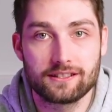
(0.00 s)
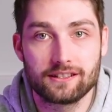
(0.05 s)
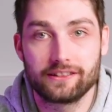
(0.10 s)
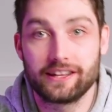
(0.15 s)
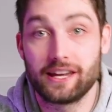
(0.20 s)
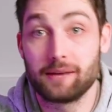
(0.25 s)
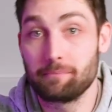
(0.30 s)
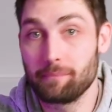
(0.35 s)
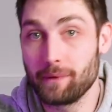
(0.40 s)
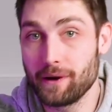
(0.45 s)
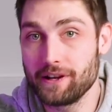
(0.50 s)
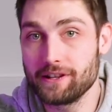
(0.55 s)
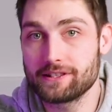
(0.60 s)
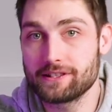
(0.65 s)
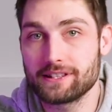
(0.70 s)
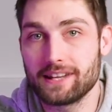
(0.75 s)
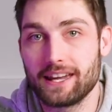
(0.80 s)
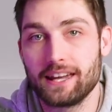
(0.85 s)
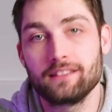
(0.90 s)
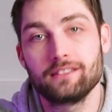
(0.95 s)
templates,
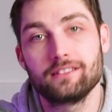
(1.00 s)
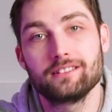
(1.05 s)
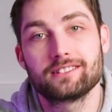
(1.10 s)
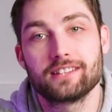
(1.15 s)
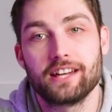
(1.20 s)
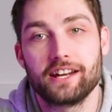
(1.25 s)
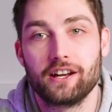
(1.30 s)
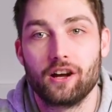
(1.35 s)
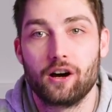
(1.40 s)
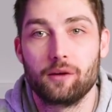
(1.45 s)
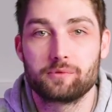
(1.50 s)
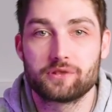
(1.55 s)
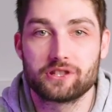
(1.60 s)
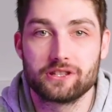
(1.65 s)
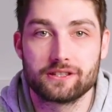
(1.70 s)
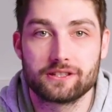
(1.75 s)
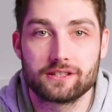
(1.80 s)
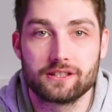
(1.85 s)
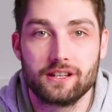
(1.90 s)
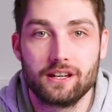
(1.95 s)
and design
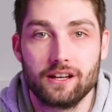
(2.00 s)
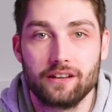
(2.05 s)
options